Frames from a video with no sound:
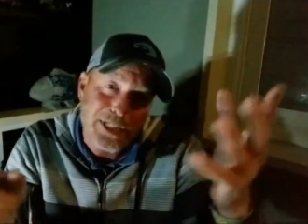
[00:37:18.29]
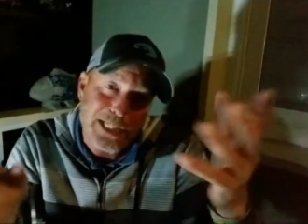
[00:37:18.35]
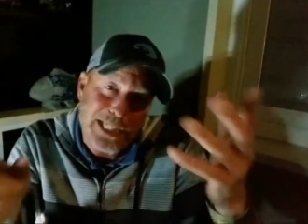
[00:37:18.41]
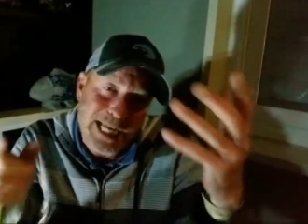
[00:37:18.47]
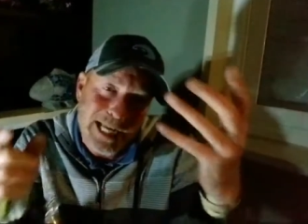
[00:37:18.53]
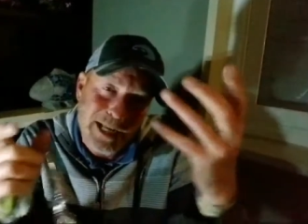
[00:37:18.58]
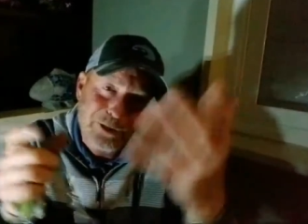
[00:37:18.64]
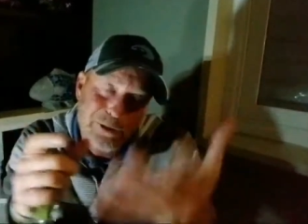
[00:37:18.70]

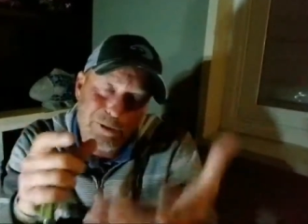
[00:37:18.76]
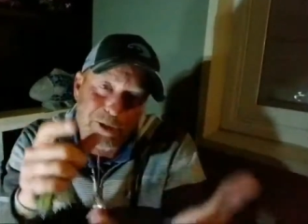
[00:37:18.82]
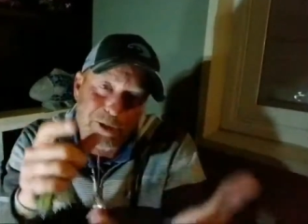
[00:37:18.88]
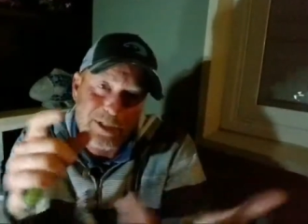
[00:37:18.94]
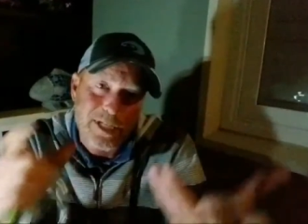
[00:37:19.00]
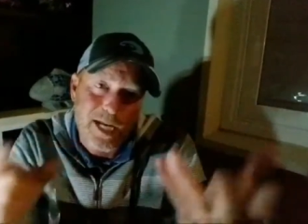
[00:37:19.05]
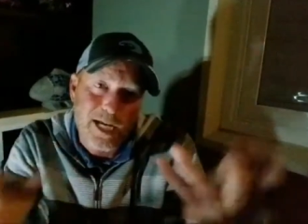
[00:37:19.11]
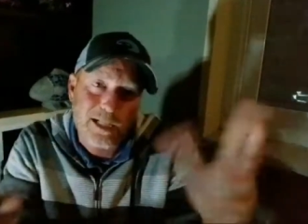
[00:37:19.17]
tell you
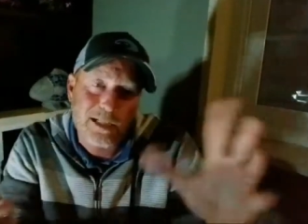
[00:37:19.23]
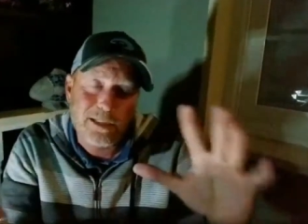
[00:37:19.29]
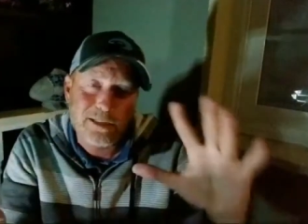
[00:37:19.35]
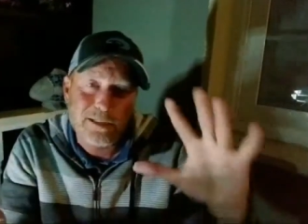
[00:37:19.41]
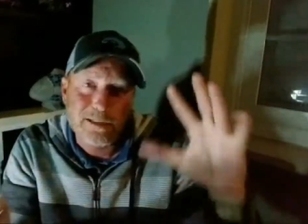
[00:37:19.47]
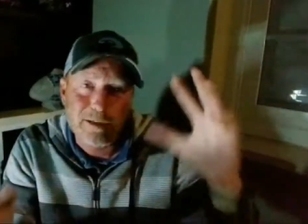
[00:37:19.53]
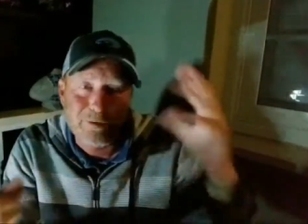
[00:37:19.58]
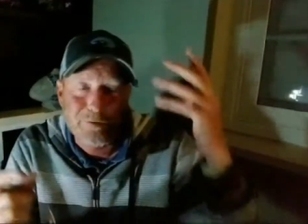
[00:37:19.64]
exactly
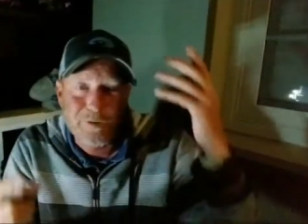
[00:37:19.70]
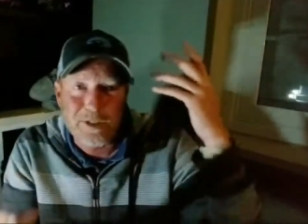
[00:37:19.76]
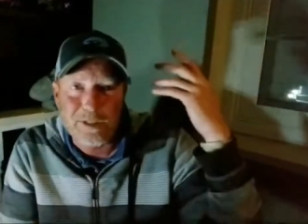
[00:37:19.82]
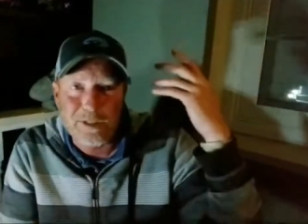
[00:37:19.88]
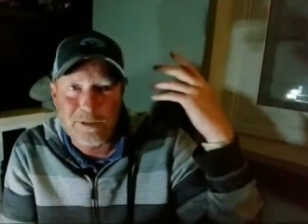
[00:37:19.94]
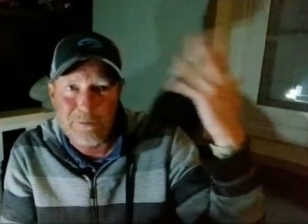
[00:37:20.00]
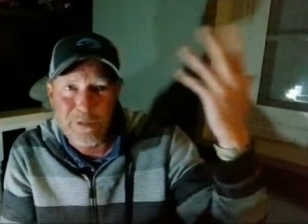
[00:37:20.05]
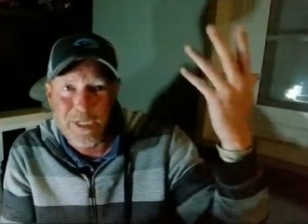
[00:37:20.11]
stuff that
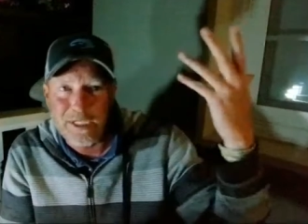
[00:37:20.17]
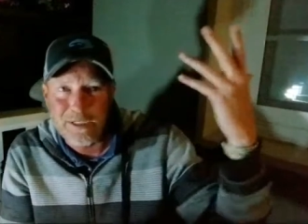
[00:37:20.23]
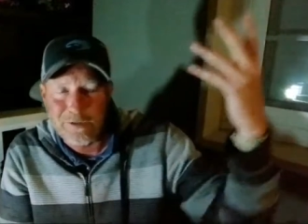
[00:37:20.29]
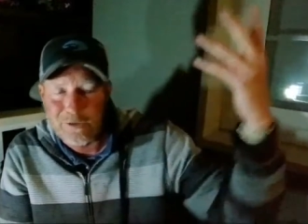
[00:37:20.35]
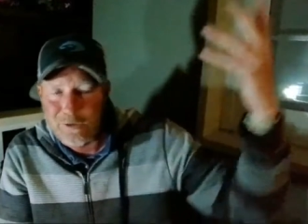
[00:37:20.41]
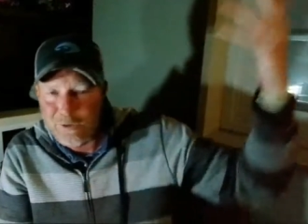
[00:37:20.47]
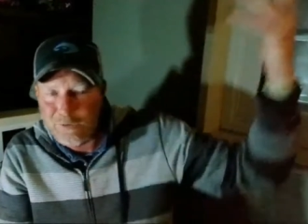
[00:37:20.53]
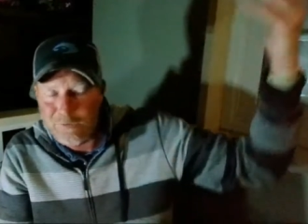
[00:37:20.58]
to me is
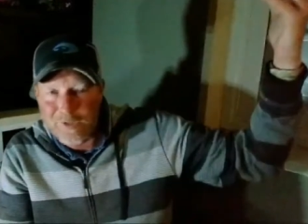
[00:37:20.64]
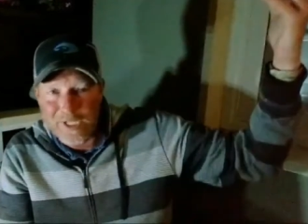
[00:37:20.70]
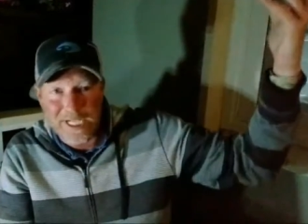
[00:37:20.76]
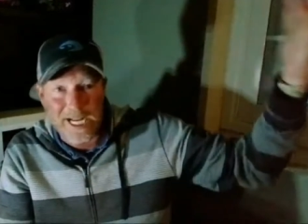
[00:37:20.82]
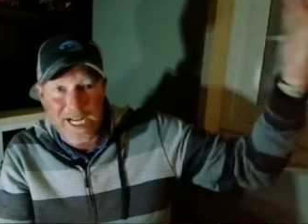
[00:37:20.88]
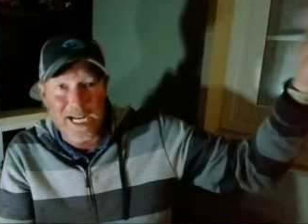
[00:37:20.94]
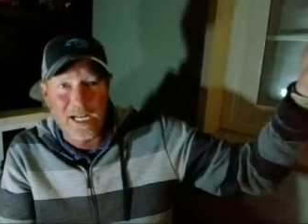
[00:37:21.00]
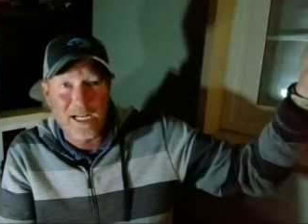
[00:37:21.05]
sort of
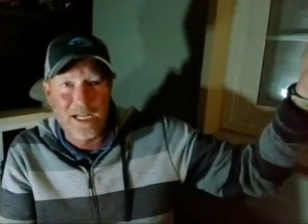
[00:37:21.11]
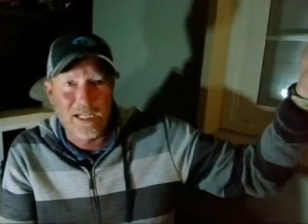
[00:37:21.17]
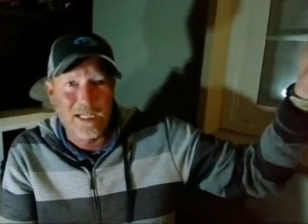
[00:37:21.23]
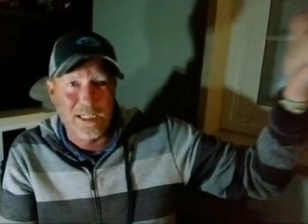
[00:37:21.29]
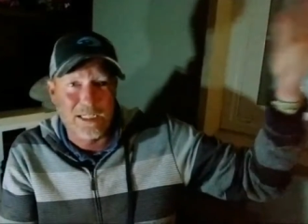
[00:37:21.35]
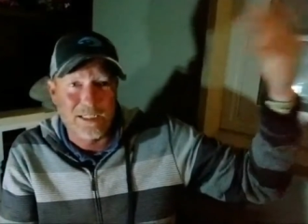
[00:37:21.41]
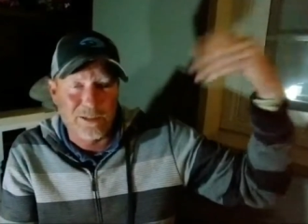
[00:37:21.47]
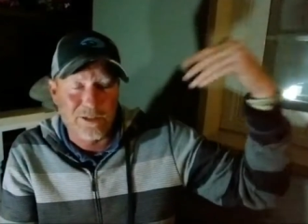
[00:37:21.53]
innate
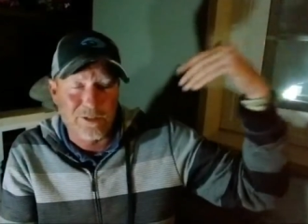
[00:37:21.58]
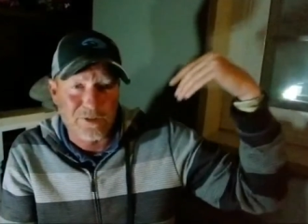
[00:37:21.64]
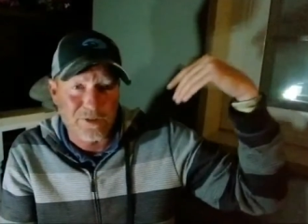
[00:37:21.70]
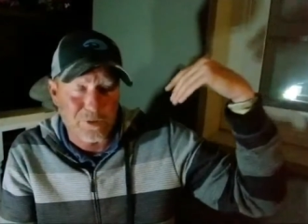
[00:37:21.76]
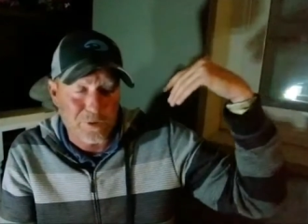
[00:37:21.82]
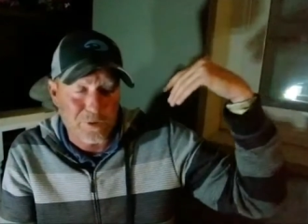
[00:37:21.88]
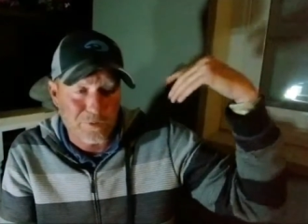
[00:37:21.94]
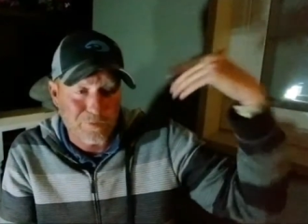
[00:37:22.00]
and just
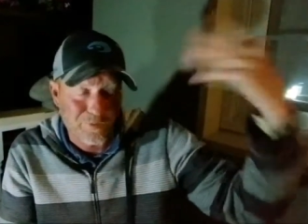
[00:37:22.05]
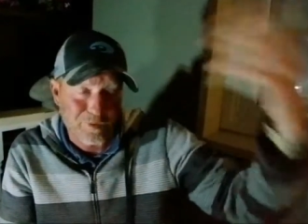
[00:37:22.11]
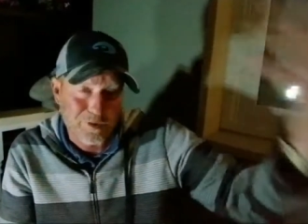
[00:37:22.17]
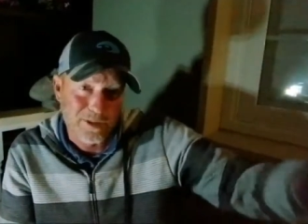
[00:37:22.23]
sort of